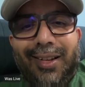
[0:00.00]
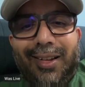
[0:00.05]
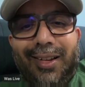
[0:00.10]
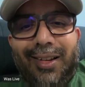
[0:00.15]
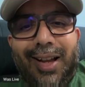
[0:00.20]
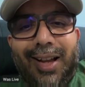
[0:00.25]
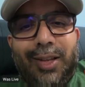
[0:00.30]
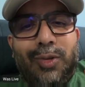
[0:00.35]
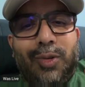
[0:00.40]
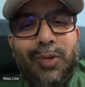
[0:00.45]

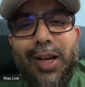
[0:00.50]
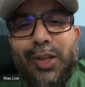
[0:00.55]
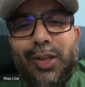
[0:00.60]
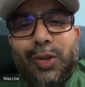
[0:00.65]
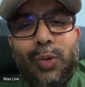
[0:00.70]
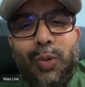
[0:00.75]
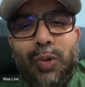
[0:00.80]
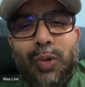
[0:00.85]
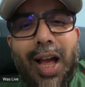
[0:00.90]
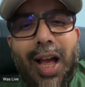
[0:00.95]
all right, you
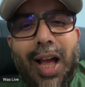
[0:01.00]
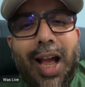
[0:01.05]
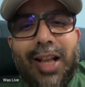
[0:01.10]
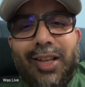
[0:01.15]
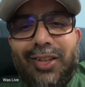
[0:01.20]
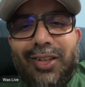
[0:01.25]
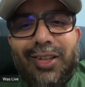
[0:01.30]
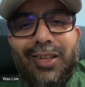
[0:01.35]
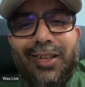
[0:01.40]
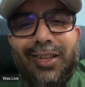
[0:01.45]
ask
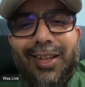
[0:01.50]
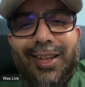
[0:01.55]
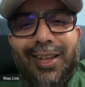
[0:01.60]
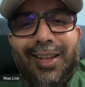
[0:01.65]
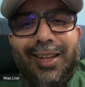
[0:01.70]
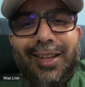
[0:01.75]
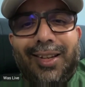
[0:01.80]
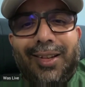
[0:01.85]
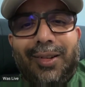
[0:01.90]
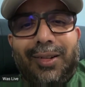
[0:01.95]
Suraj,
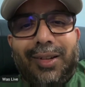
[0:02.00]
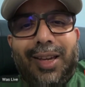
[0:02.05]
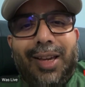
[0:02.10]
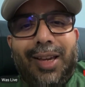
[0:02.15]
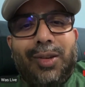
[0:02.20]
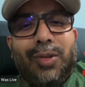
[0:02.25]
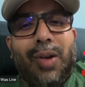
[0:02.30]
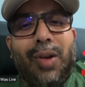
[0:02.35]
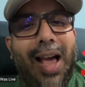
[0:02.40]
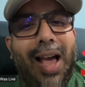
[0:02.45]

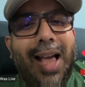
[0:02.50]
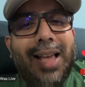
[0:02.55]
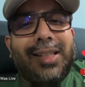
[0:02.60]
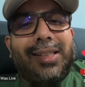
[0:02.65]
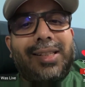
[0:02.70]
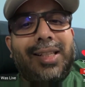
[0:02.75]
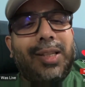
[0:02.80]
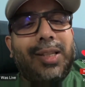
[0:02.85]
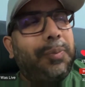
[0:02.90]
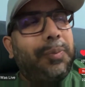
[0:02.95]
okay, you
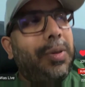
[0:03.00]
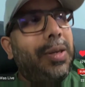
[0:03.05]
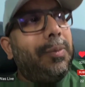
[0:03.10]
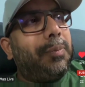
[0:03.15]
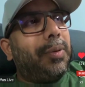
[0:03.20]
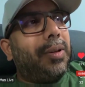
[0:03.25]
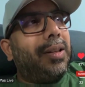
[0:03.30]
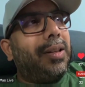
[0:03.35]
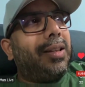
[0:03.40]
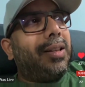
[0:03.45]
ask these
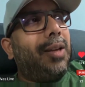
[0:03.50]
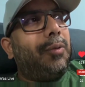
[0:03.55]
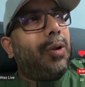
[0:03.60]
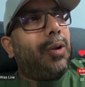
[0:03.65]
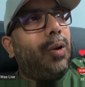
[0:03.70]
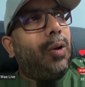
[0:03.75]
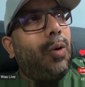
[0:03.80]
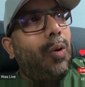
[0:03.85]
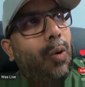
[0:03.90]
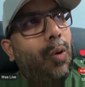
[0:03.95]
people, they
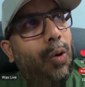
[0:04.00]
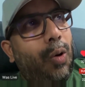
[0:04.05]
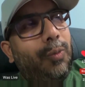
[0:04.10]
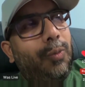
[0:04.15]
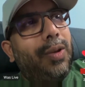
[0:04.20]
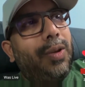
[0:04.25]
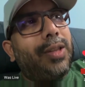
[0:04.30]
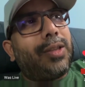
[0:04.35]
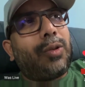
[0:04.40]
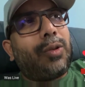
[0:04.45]
will
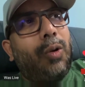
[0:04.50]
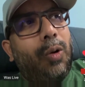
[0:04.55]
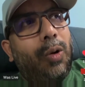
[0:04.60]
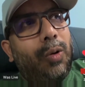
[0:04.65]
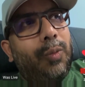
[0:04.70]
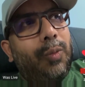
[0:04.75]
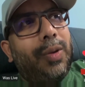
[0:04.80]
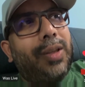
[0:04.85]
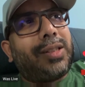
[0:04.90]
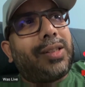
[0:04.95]
always
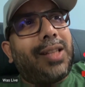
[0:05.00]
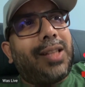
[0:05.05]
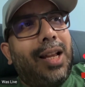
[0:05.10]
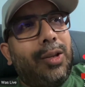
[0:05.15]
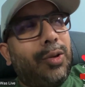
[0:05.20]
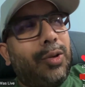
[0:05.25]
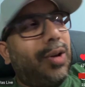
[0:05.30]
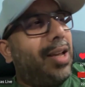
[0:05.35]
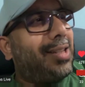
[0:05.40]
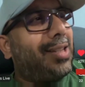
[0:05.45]

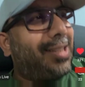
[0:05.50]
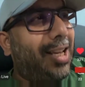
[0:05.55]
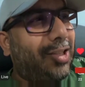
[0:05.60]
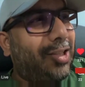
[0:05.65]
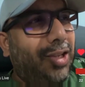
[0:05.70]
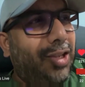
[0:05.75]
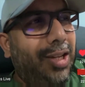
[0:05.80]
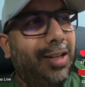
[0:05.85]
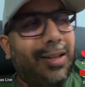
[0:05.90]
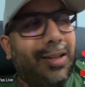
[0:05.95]
tell you. Ask
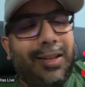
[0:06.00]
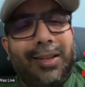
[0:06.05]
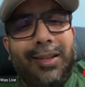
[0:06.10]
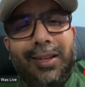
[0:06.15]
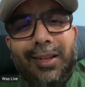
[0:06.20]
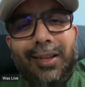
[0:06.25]
Sachin,